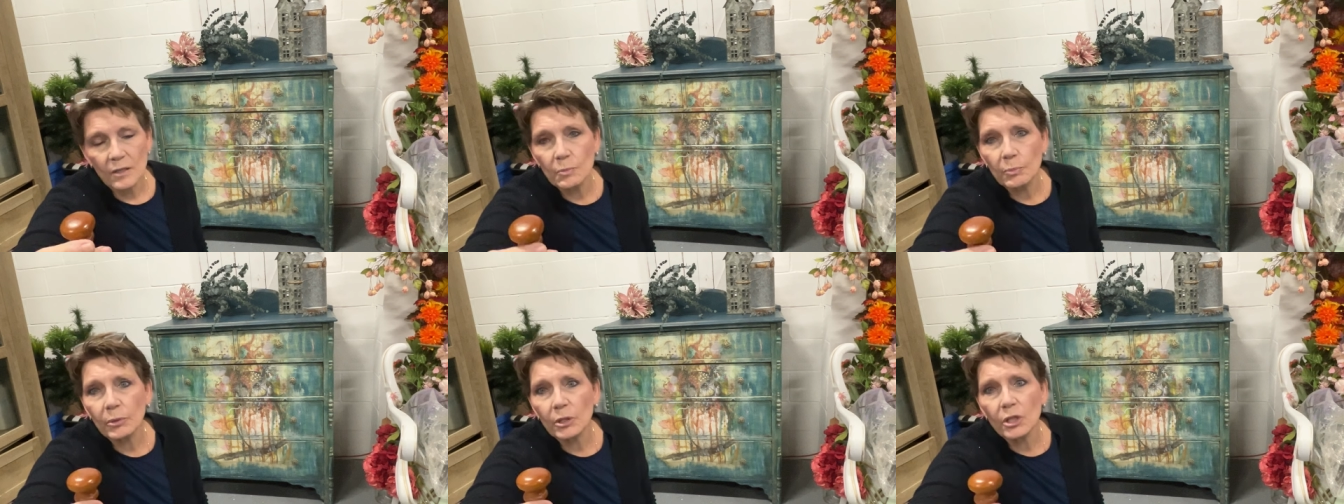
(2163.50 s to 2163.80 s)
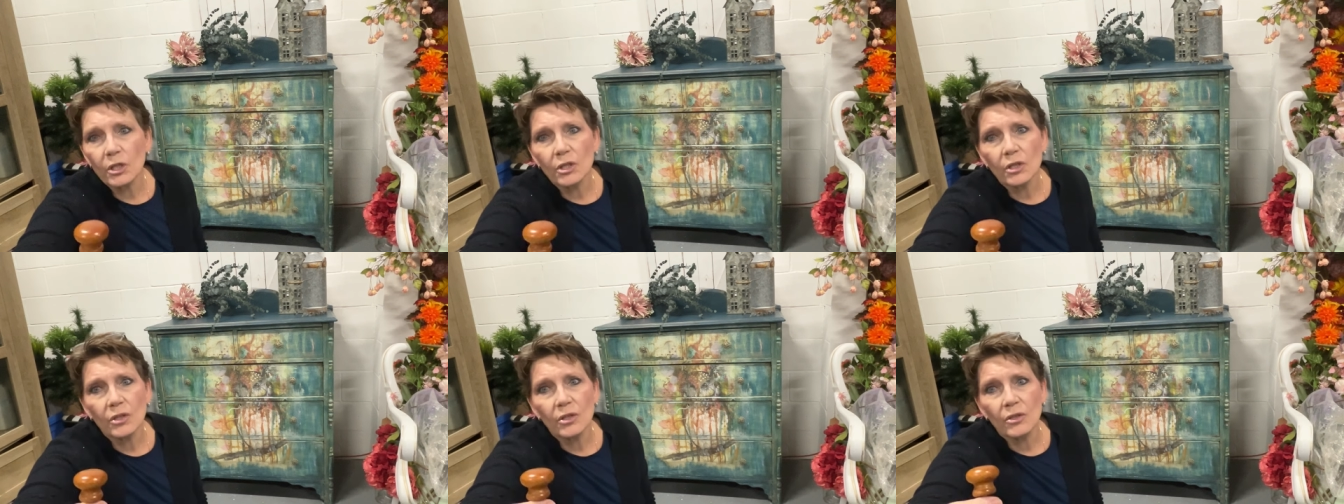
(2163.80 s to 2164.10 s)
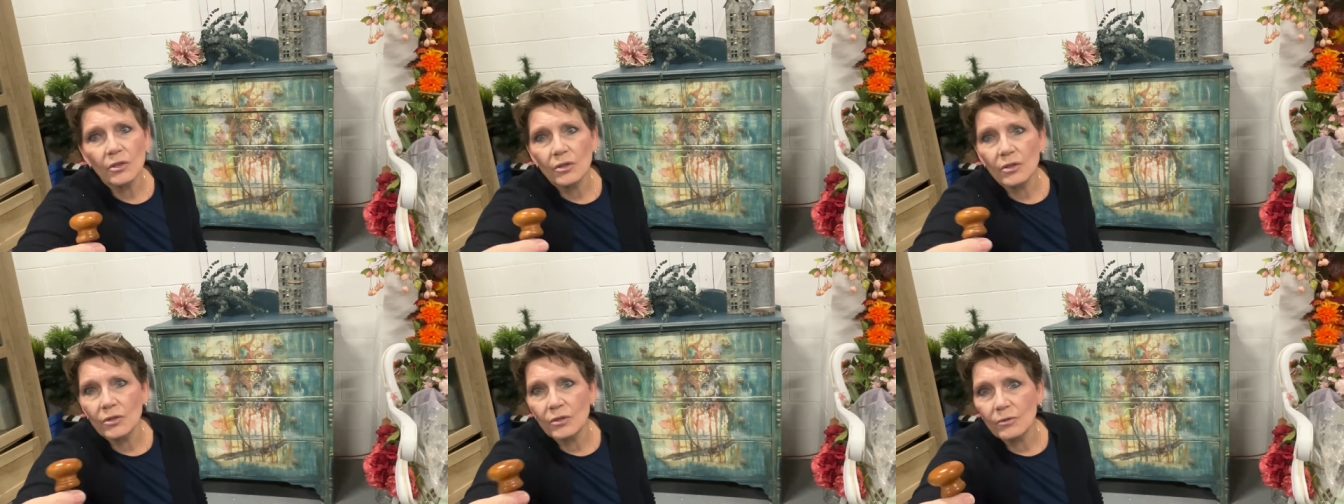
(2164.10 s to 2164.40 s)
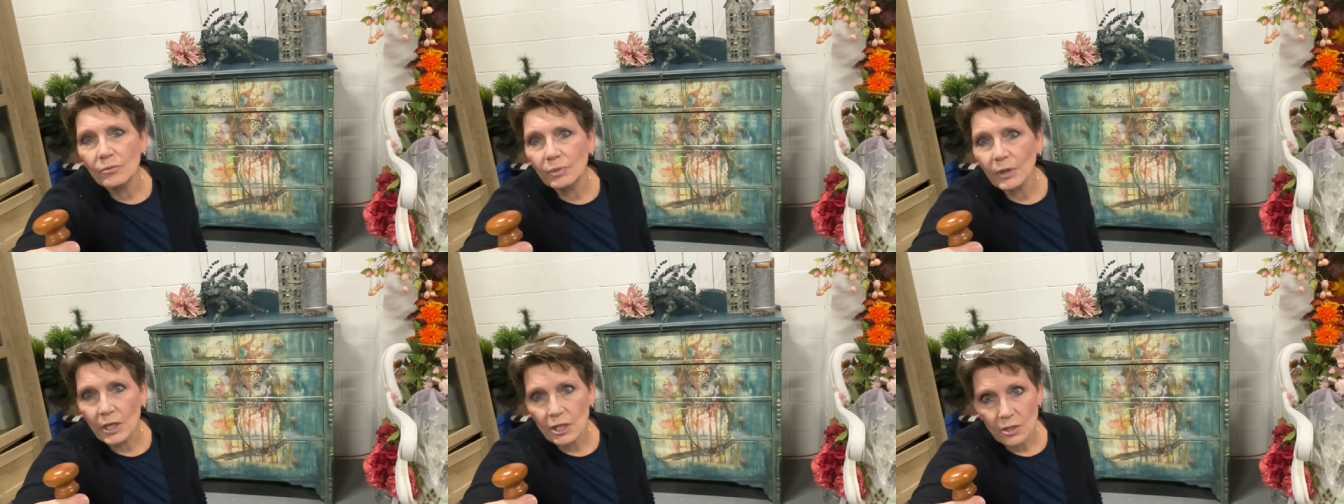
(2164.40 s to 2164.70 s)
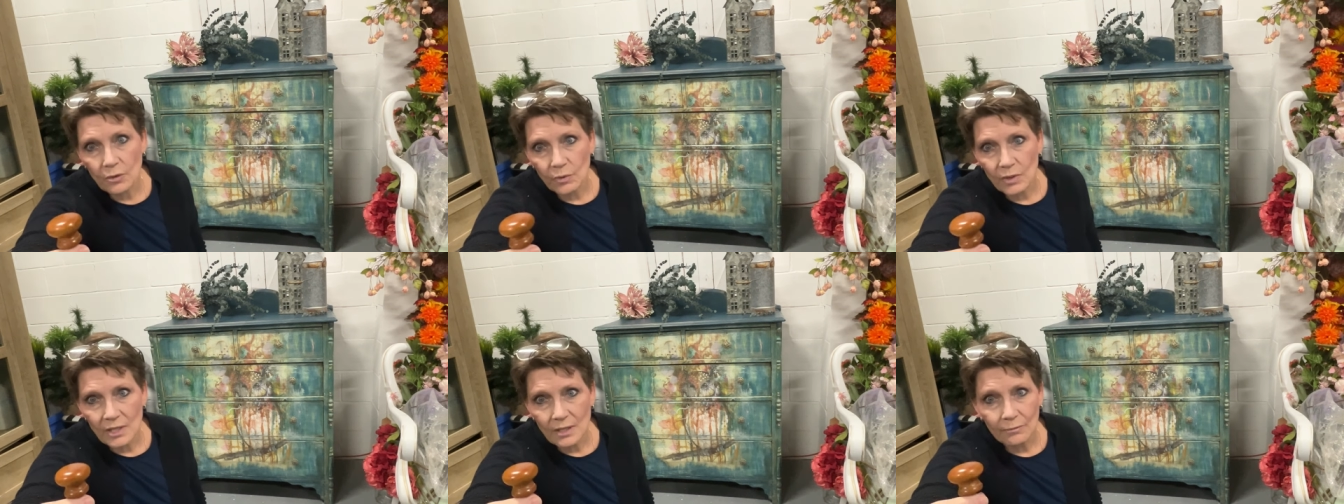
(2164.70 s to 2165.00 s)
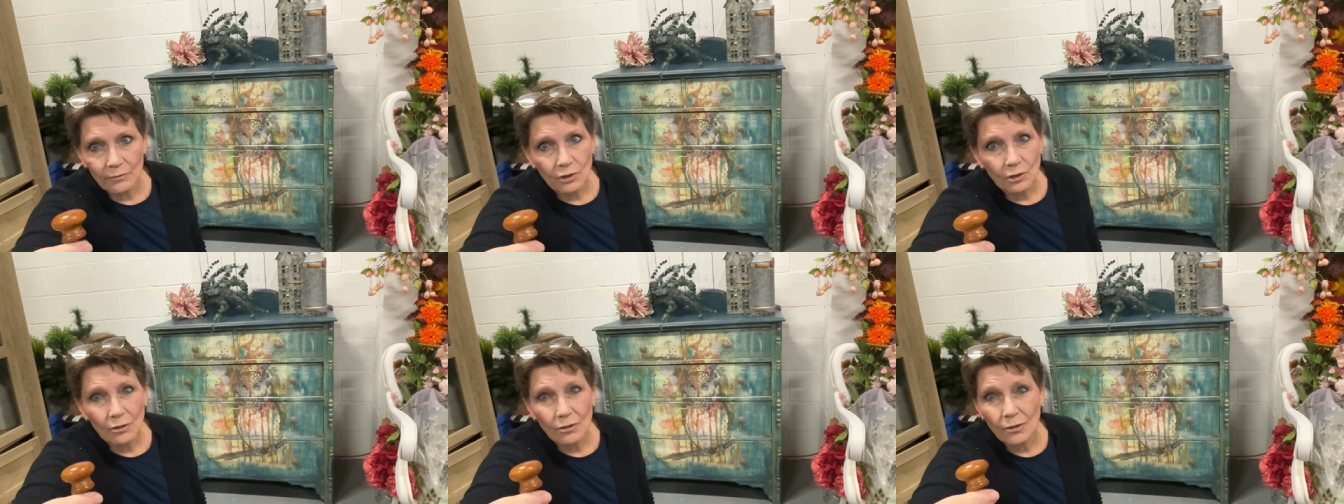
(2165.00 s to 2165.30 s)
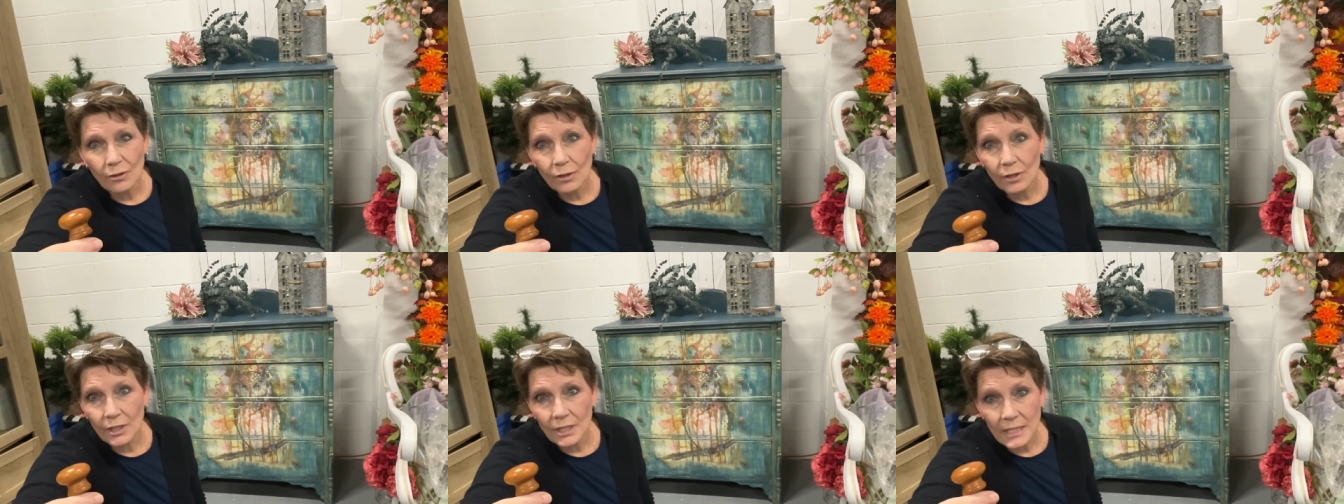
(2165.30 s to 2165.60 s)
blue, brush it with some
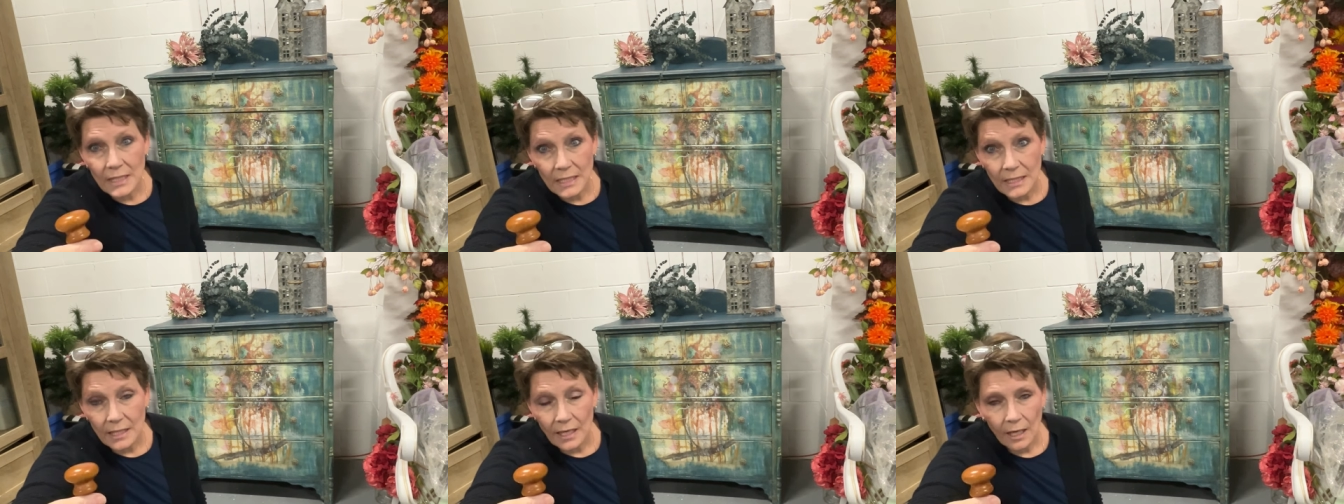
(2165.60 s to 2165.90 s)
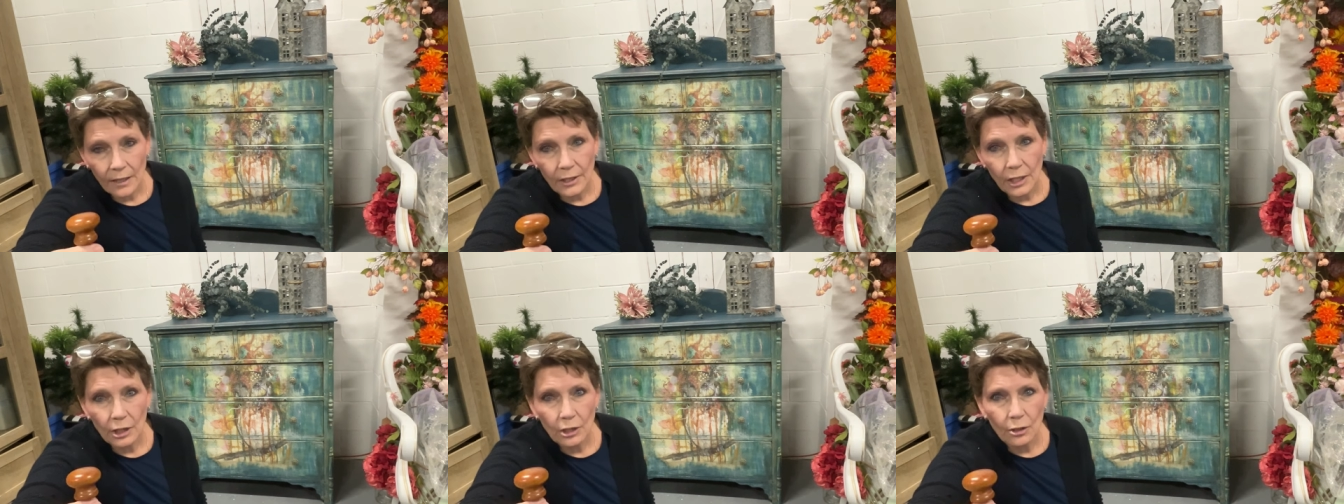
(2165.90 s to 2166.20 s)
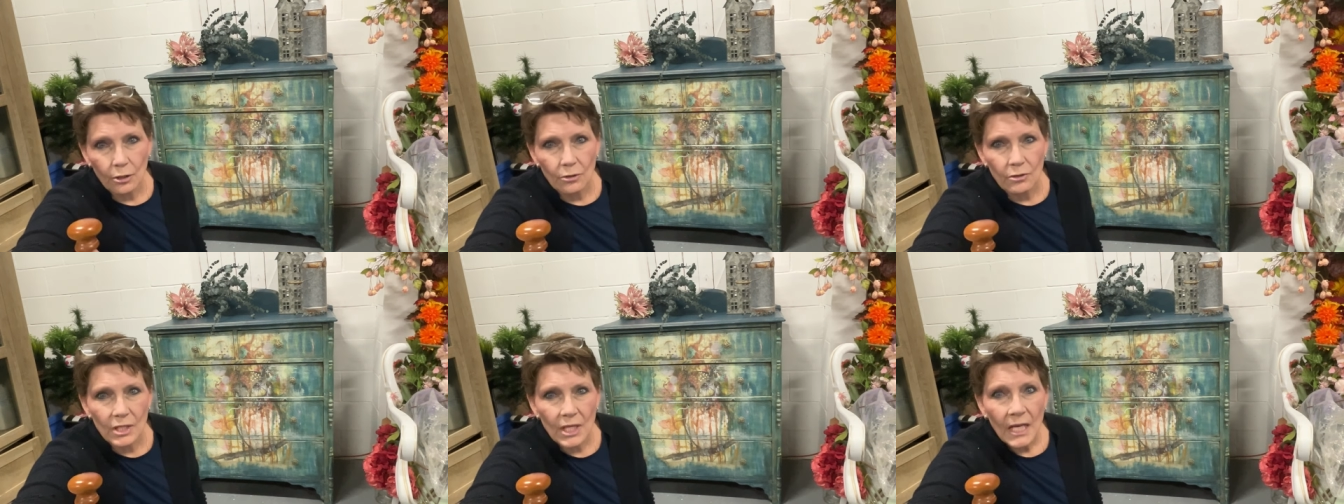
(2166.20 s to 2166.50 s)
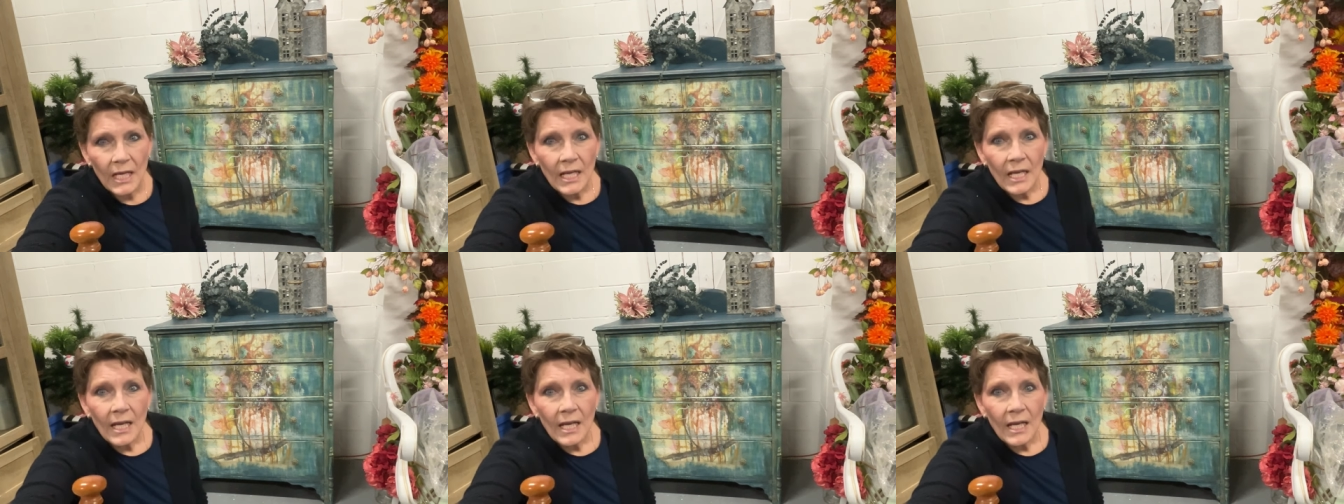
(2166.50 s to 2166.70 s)
gold, see how that goes.